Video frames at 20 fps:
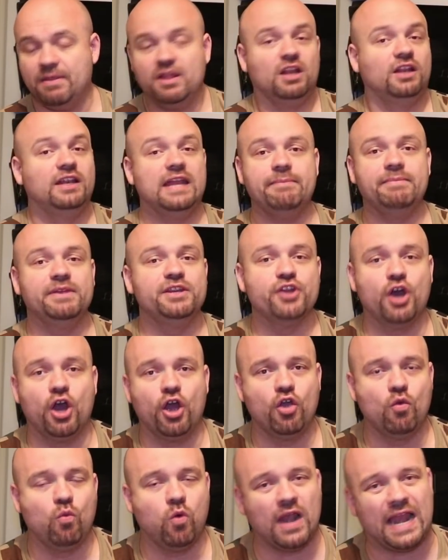Let me
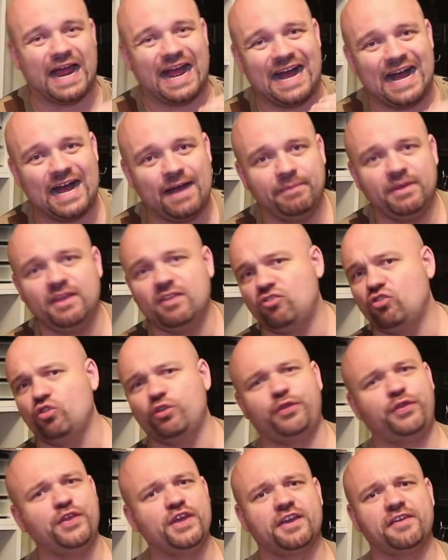know what armies you
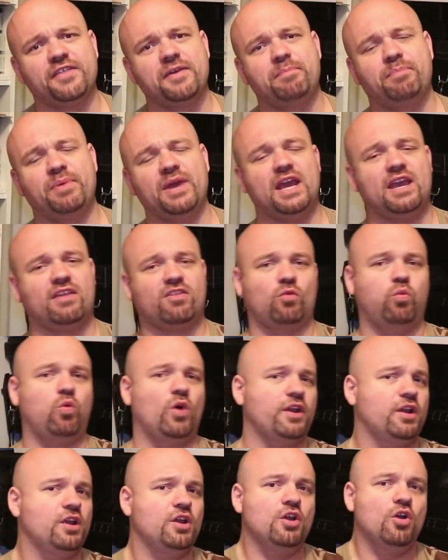think are the best.
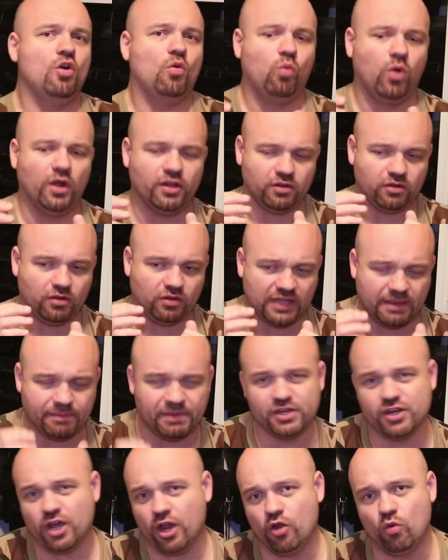Let
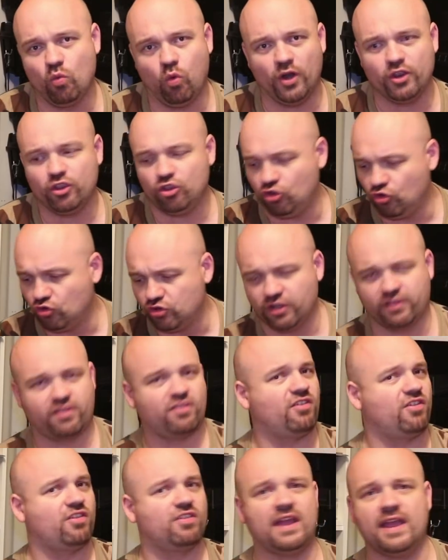me know what units
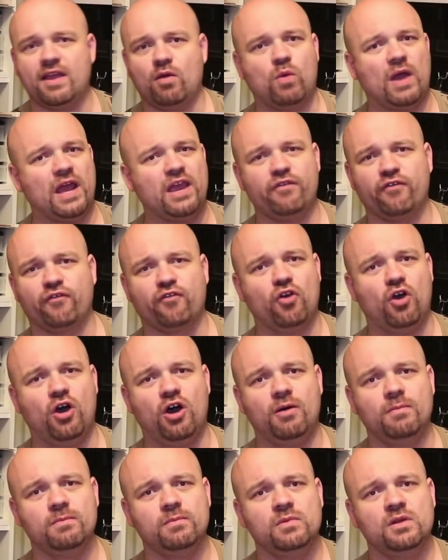to stay away
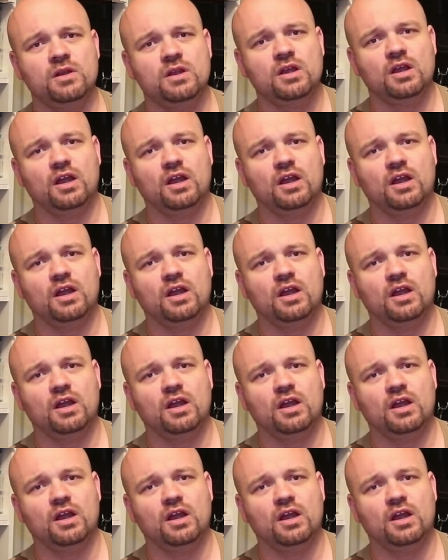from.